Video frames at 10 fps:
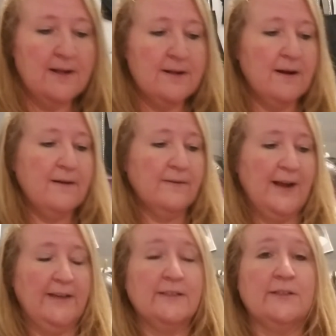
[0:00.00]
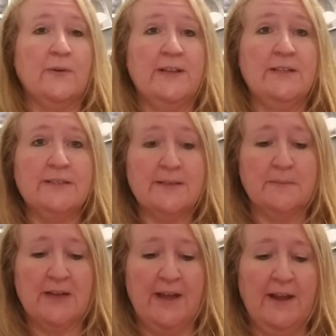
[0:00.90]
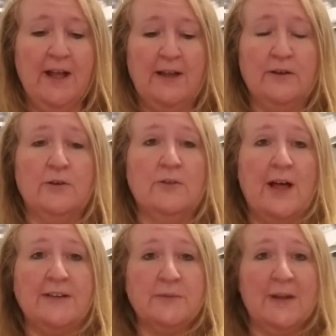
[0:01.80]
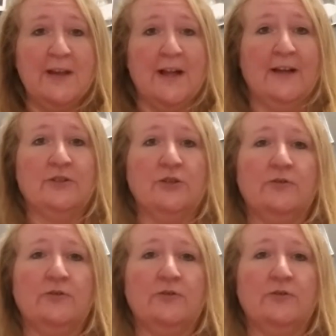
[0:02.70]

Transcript: All right, so I did some dyeing. I know last week I showed